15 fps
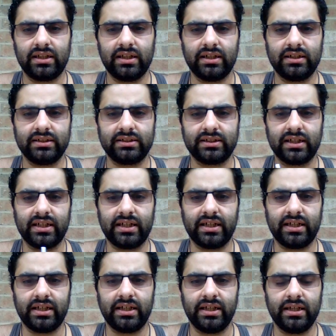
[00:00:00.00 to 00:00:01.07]
There is
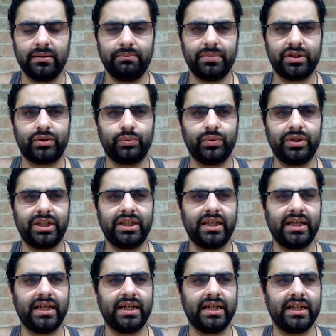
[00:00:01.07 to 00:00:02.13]
a
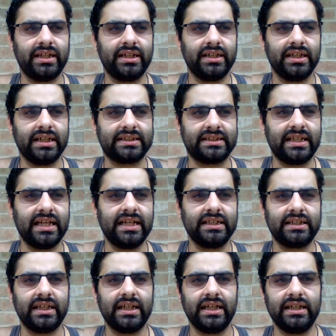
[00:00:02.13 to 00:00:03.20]
between a
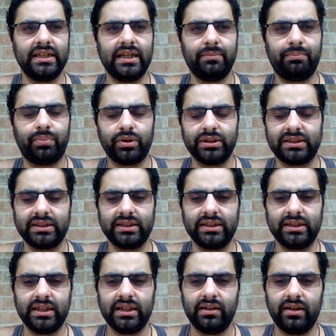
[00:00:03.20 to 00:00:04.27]
state and a
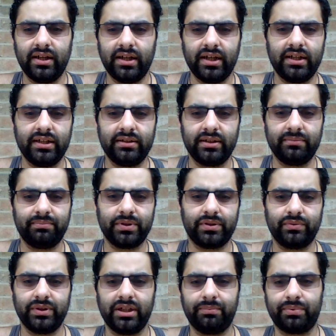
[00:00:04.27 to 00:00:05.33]
person, and
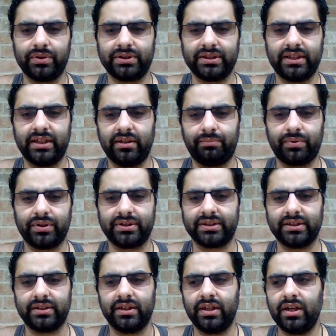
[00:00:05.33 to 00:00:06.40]
between a person and a
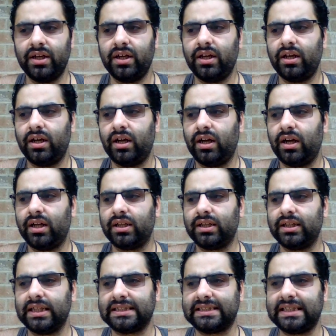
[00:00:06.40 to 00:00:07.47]
person.
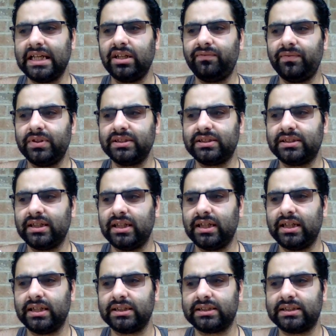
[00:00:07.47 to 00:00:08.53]
The state
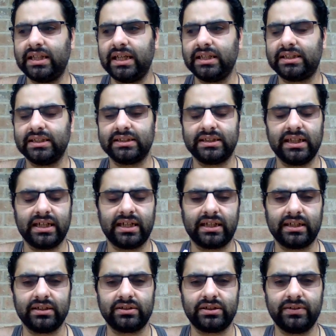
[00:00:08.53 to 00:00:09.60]
versus state is like a
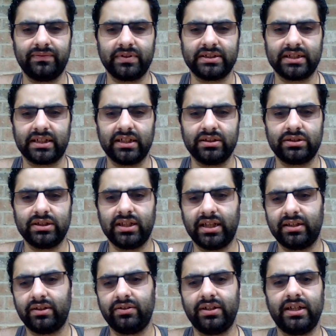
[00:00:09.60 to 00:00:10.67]
country versus a country,
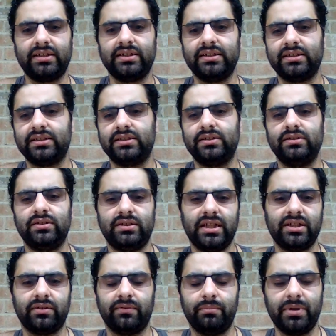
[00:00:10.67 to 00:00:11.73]
like the United
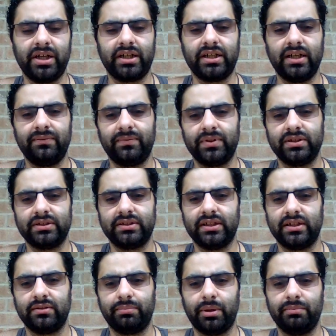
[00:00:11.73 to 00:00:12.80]
States of America versus
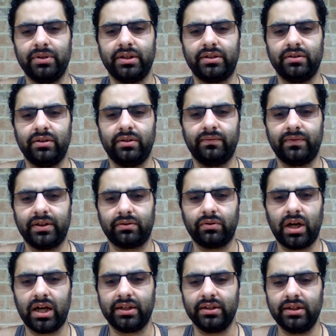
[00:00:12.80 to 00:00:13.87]
the Republic of
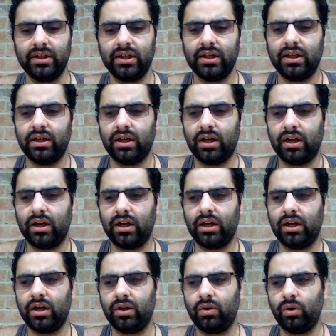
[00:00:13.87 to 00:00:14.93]
Iran,
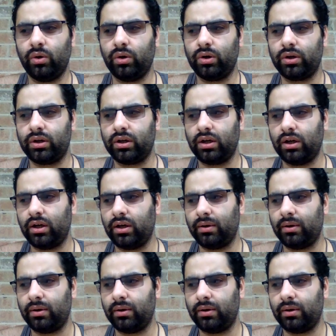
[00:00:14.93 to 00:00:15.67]
or